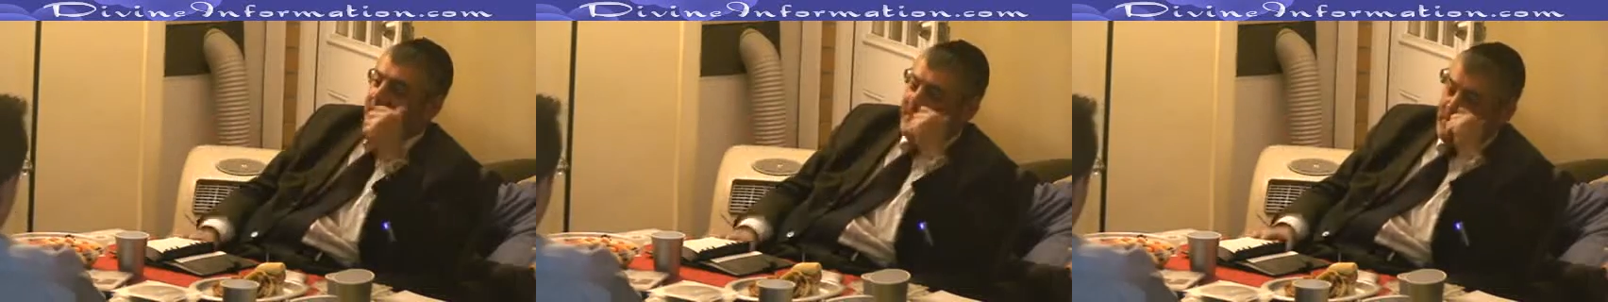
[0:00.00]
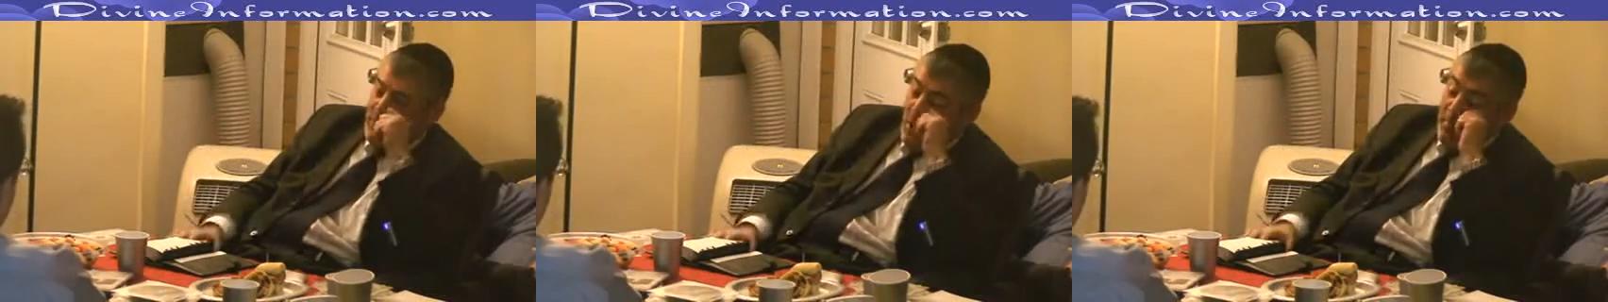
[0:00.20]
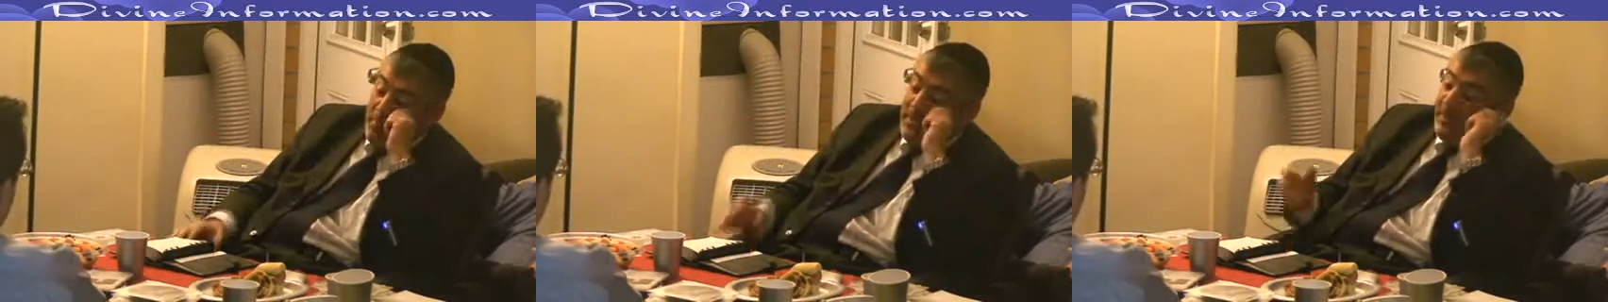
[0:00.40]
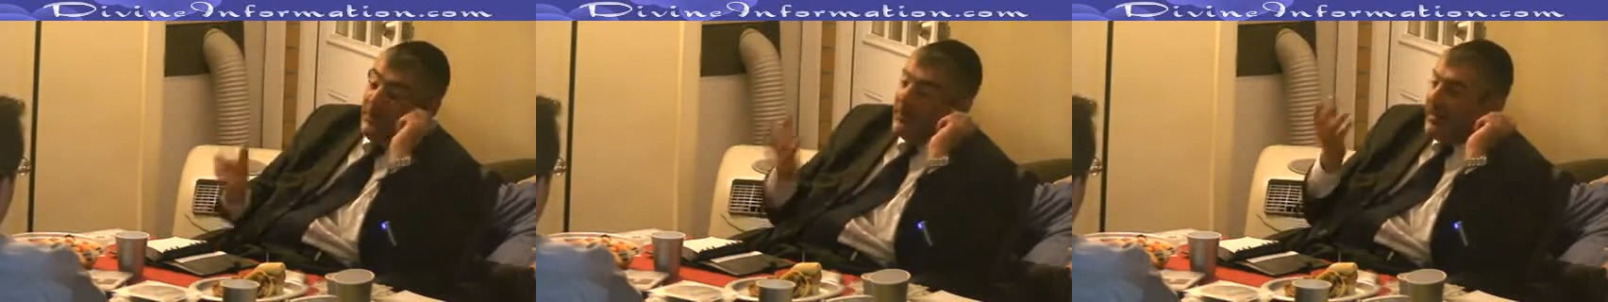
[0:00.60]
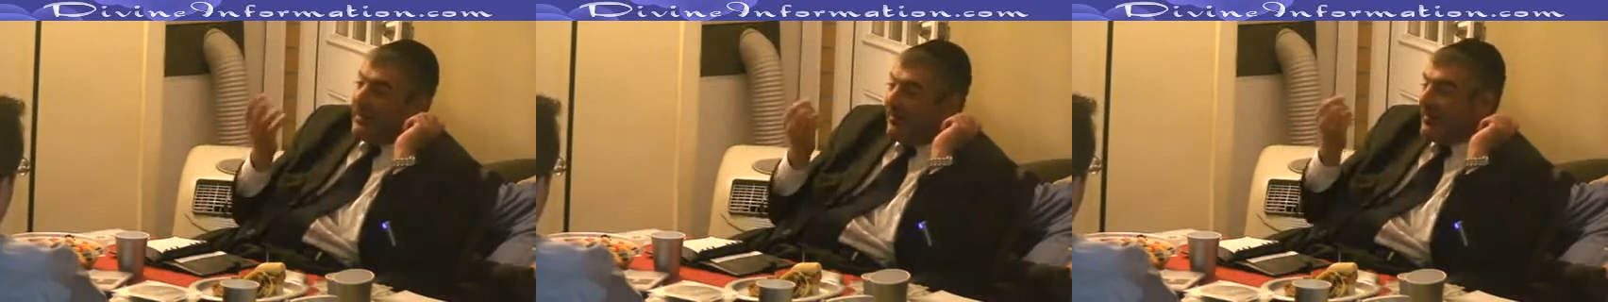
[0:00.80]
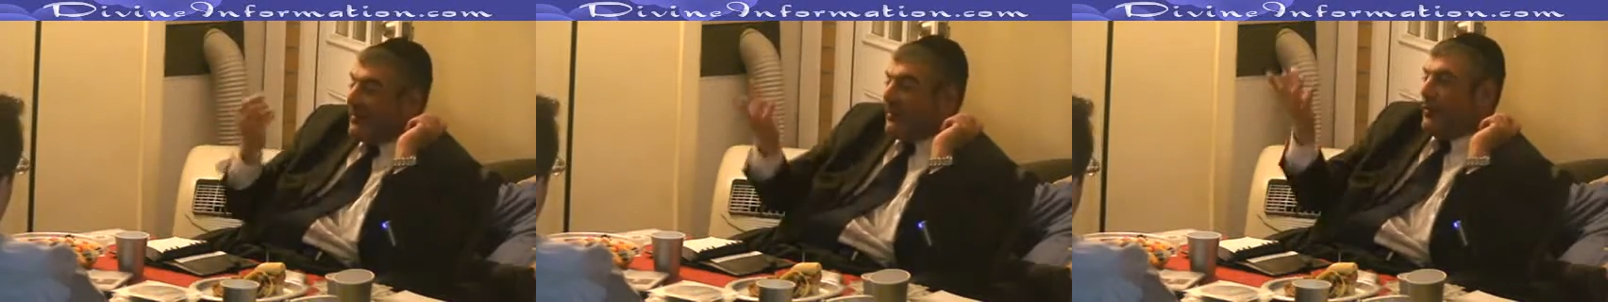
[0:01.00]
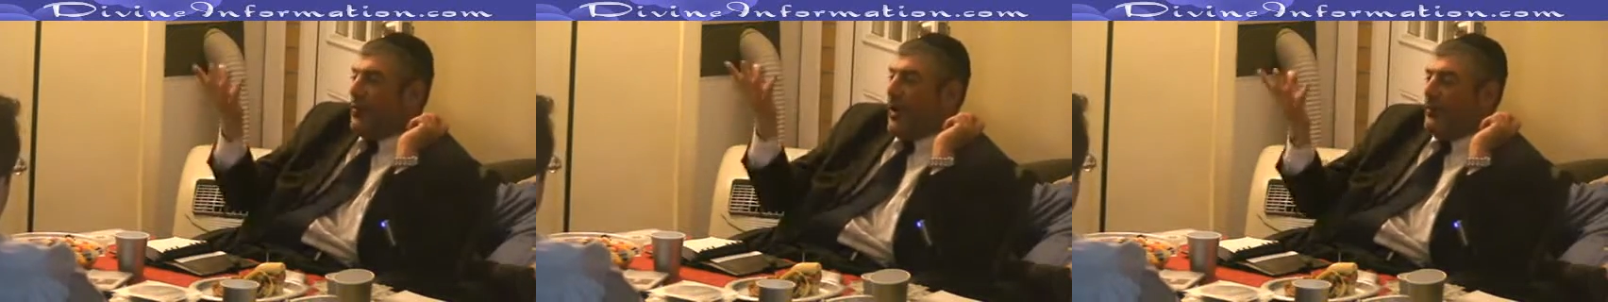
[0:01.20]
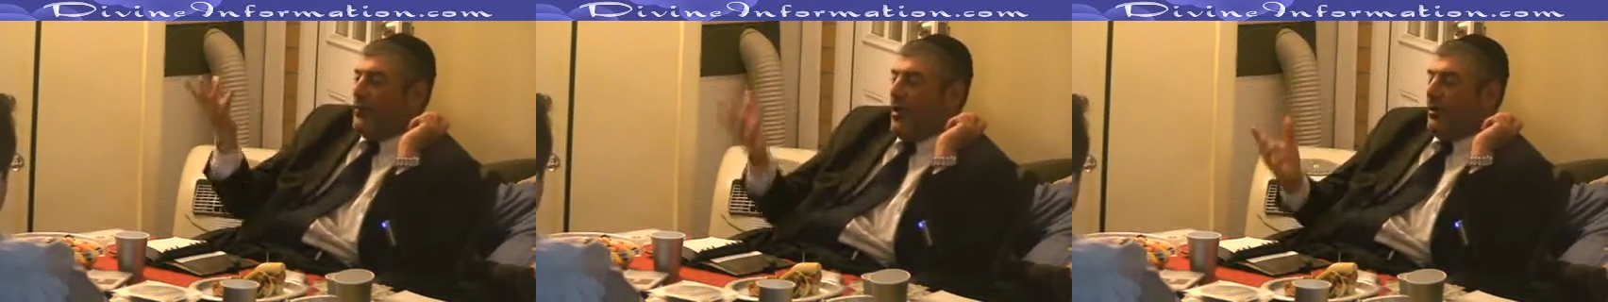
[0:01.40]
Nobody would listen to
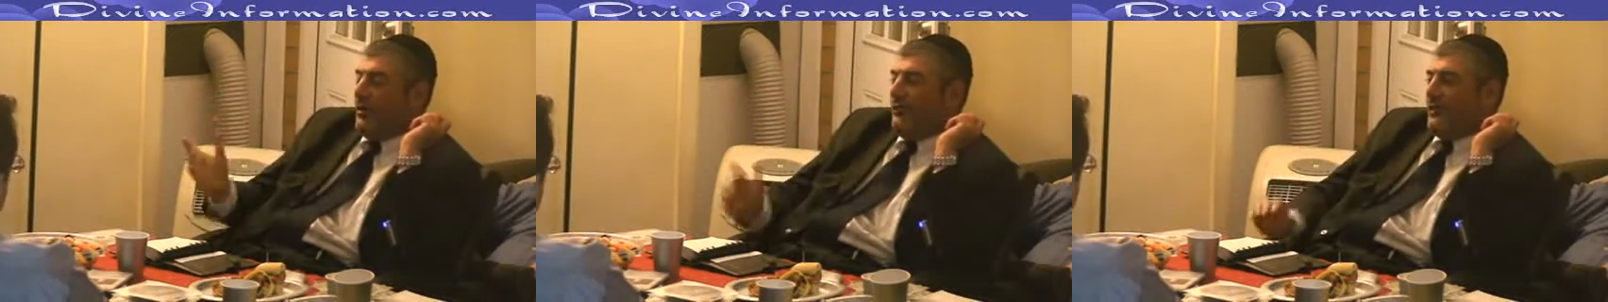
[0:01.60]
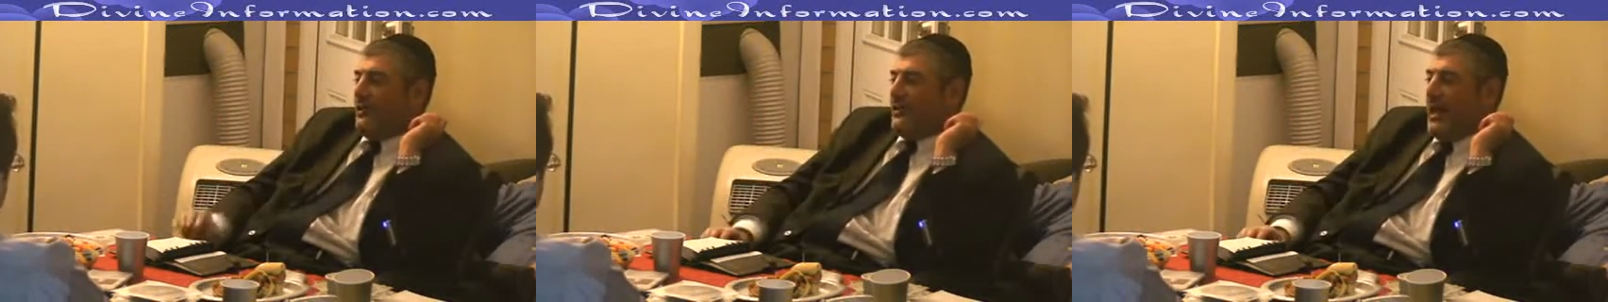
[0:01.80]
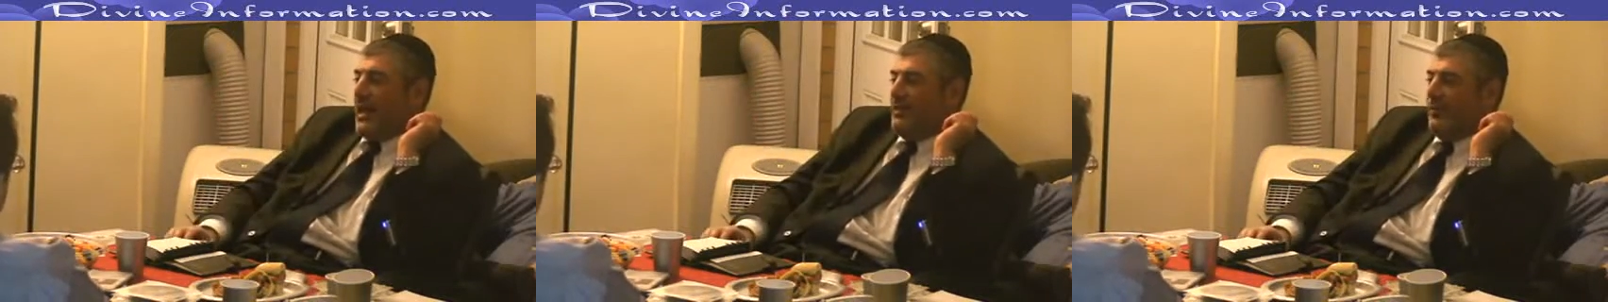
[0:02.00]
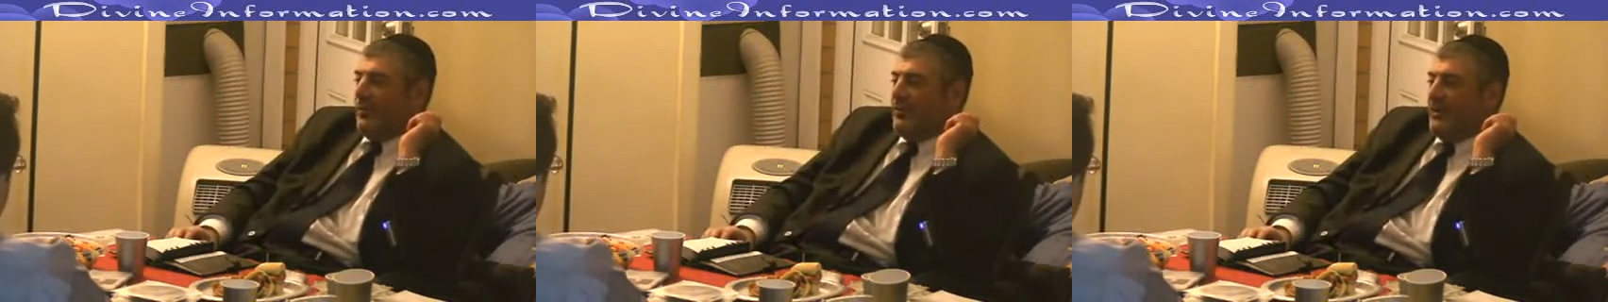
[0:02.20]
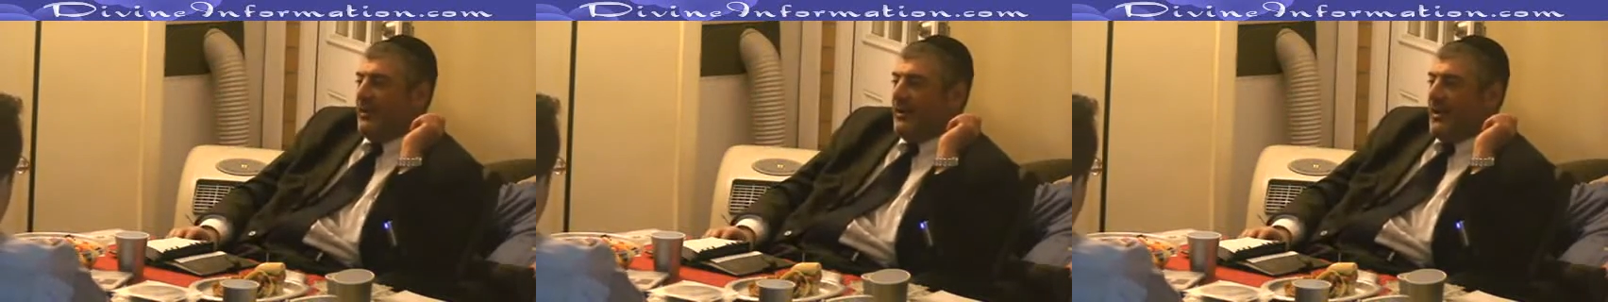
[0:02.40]
one word of the Talmud.